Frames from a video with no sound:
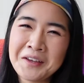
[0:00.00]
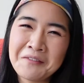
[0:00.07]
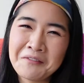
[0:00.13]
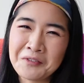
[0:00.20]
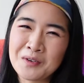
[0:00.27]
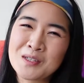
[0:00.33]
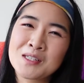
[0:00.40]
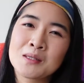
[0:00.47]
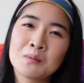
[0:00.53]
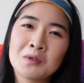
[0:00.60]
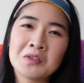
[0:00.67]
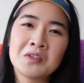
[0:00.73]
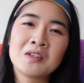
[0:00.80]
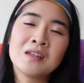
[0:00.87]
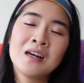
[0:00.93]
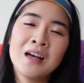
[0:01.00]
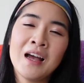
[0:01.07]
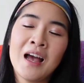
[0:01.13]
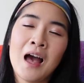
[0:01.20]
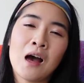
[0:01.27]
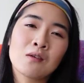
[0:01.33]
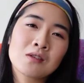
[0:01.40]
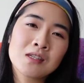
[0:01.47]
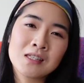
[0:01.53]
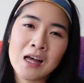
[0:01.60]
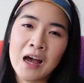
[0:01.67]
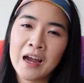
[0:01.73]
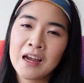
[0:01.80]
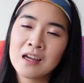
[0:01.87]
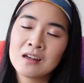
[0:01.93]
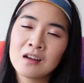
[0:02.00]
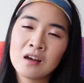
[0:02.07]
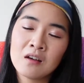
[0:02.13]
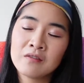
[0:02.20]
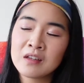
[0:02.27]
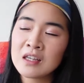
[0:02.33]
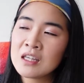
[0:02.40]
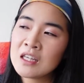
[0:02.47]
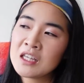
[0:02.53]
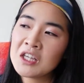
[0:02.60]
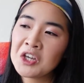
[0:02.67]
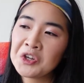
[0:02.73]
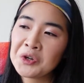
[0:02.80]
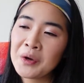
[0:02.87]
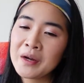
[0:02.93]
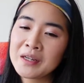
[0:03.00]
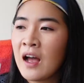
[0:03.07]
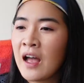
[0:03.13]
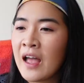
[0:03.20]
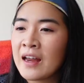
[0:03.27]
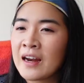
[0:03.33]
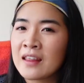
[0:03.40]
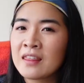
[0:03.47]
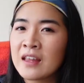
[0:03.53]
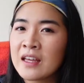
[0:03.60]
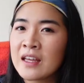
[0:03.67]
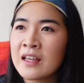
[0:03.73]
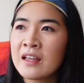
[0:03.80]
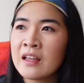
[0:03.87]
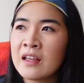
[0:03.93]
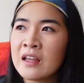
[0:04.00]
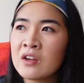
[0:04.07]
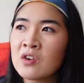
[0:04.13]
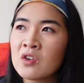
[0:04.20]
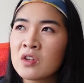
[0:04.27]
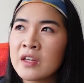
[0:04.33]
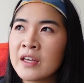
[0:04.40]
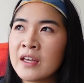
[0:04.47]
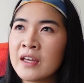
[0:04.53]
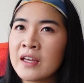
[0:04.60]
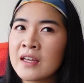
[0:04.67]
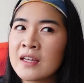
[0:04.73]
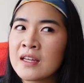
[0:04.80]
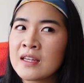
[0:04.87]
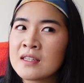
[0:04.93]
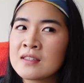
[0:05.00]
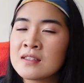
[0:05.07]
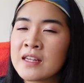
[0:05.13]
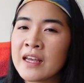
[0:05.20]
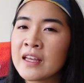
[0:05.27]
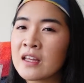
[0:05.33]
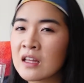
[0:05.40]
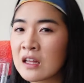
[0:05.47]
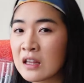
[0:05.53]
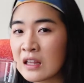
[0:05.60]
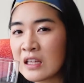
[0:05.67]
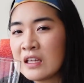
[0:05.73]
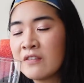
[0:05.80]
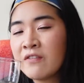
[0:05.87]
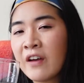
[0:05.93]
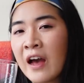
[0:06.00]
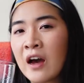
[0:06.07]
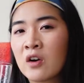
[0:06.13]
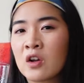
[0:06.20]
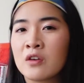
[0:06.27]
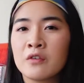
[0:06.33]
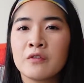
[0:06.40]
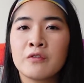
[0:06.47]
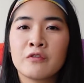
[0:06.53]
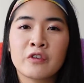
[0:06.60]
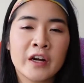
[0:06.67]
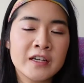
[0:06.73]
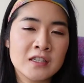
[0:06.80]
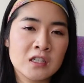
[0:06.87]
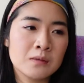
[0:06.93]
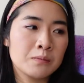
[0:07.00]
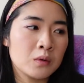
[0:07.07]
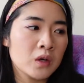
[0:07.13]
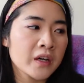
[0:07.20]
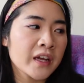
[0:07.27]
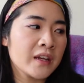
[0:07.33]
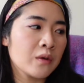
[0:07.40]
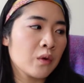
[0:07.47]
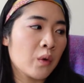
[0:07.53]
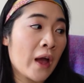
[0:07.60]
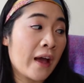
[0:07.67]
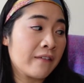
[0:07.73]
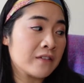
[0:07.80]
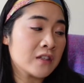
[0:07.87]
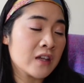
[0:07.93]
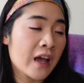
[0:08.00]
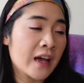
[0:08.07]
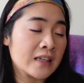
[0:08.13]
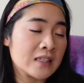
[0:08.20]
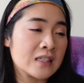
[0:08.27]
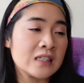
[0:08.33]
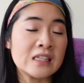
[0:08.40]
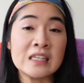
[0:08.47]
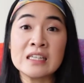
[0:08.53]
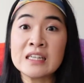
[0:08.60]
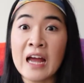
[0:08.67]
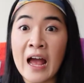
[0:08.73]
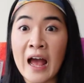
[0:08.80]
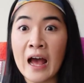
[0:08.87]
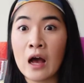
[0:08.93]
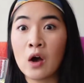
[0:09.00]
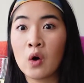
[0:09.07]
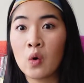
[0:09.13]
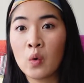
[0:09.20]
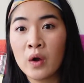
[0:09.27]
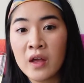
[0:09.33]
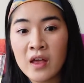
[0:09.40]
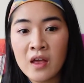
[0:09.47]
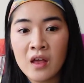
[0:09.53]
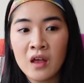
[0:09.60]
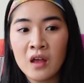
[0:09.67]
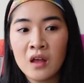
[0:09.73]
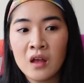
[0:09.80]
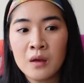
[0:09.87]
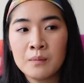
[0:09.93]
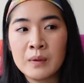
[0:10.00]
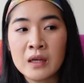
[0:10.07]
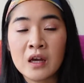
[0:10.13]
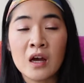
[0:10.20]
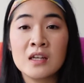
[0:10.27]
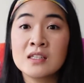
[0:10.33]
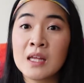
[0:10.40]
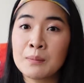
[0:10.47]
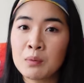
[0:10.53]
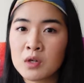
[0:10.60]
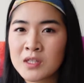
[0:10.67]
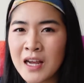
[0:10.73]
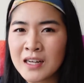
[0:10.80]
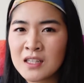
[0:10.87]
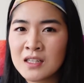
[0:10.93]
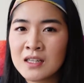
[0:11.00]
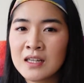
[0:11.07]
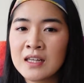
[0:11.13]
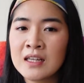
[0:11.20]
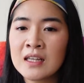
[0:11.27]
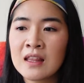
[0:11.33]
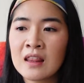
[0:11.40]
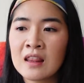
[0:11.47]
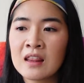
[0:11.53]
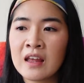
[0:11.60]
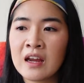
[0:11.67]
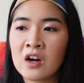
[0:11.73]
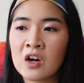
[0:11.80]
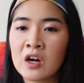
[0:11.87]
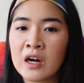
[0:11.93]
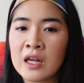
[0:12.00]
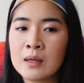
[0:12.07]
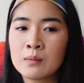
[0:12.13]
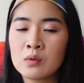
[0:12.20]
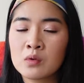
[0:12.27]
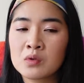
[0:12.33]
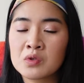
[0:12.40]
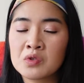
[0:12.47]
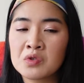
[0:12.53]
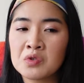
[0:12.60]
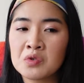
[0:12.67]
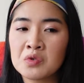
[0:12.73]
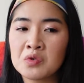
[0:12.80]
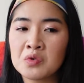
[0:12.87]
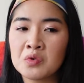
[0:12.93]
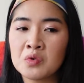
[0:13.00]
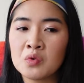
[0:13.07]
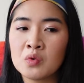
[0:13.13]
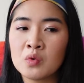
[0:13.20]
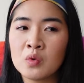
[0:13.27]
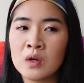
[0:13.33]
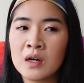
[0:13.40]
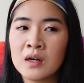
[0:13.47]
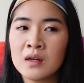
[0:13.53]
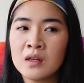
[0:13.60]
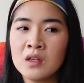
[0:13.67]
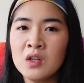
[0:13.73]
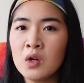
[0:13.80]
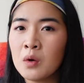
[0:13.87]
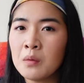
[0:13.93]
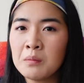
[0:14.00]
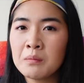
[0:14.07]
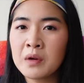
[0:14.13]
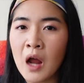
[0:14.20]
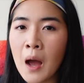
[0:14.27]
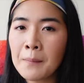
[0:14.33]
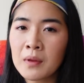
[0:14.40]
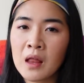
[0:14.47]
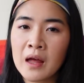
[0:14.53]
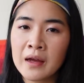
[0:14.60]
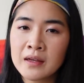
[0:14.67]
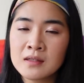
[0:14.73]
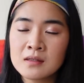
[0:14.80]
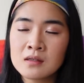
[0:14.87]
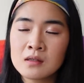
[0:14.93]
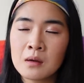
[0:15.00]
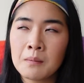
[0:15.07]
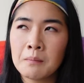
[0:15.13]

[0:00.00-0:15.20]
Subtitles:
enforceable outside of the EU, and I think Italy is taking a leaf out of France's book and has seen how, because they protected it, they're able to, you know, monopolize.